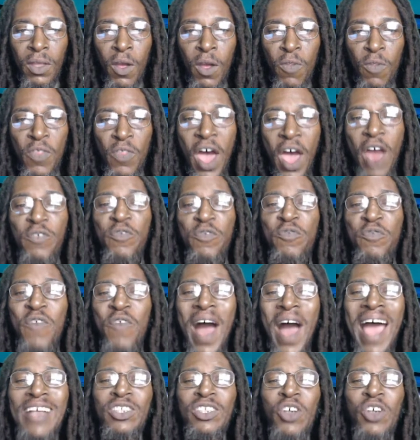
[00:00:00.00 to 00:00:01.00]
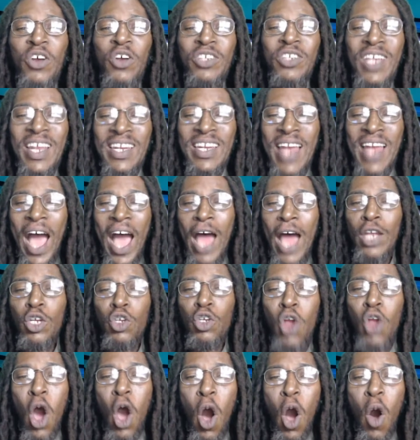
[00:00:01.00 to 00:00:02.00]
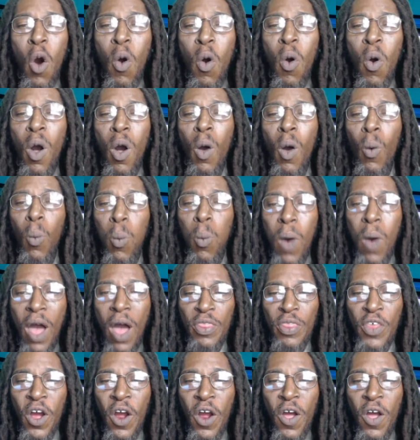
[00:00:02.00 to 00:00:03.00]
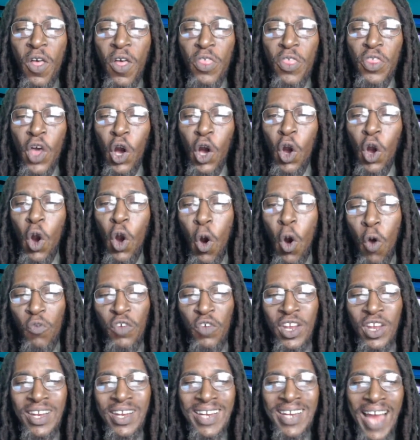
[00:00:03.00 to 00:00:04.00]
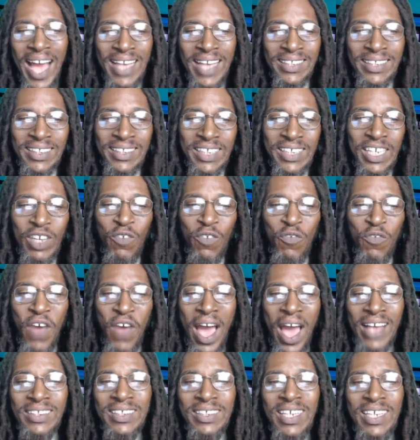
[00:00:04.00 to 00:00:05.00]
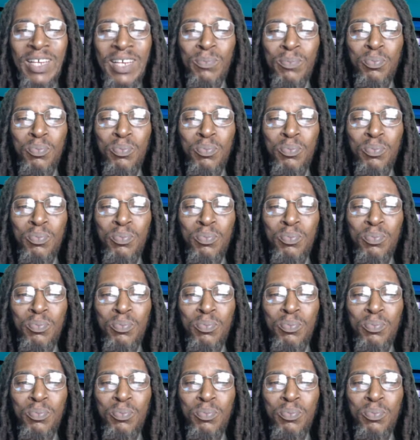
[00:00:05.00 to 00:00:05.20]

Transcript: that Pfizer did not know whether the COVID-19 vaccine